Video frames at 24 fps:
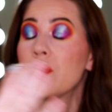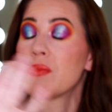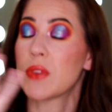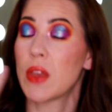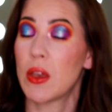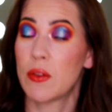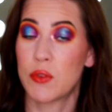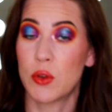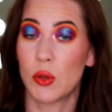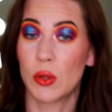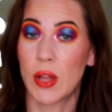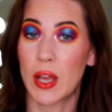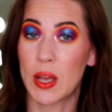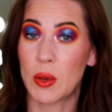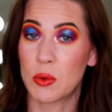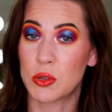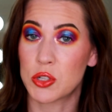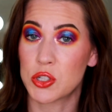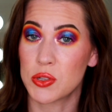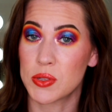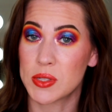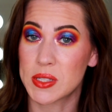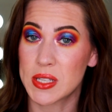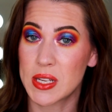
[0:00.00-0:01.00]
if you like
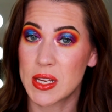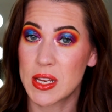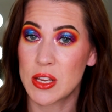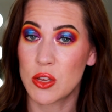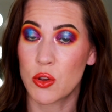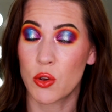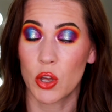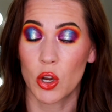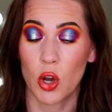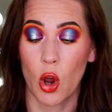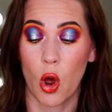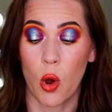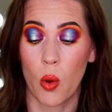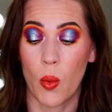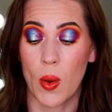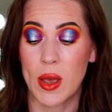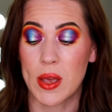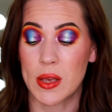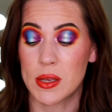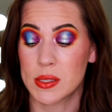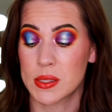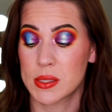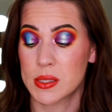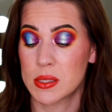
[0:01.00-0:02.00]
what you see, you can
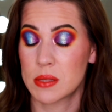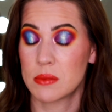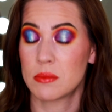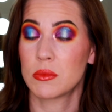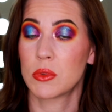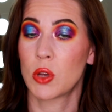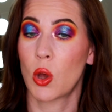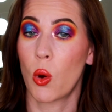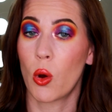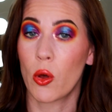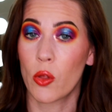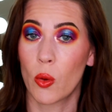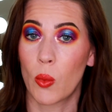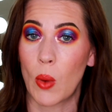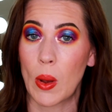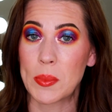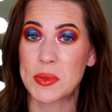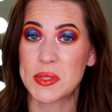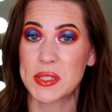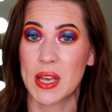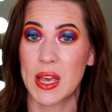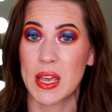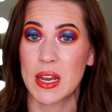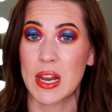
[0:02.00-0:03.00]
always go on their
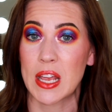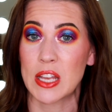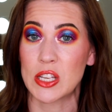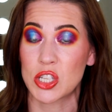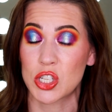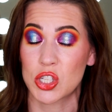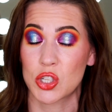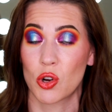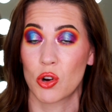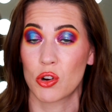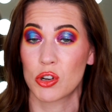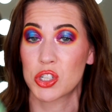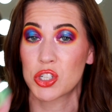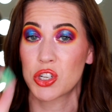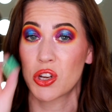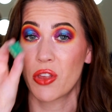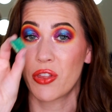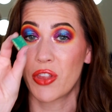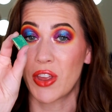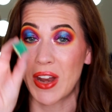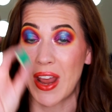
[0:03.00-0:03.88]
website and search the